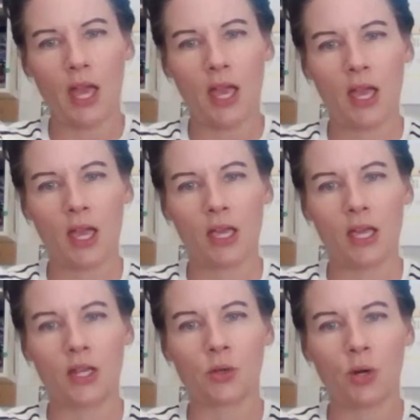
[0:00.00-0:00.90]

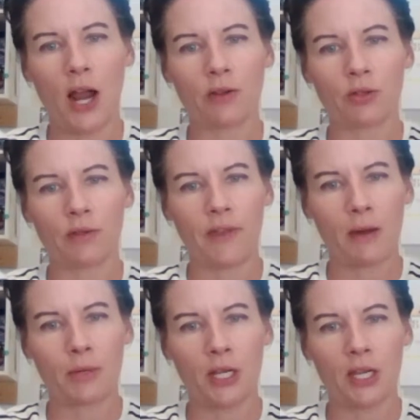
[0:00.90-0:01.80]
a indoor-outdoor
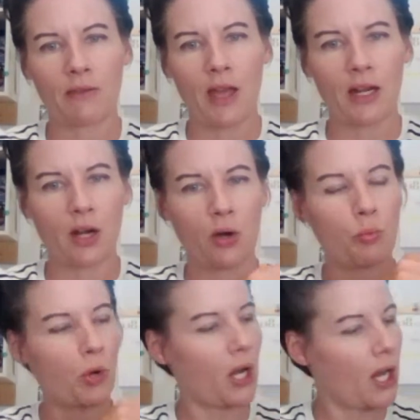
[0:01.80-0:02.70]
fabric in that arrow
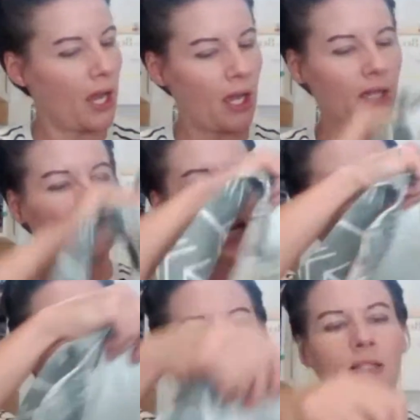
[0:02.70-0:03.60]
print, and it
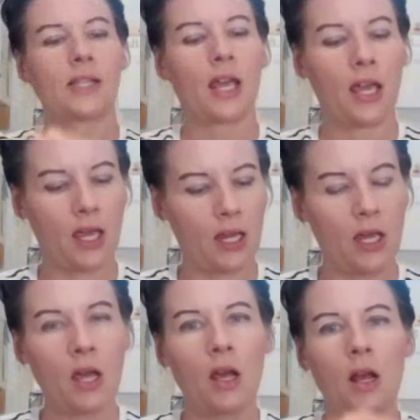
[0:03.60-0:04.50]
has a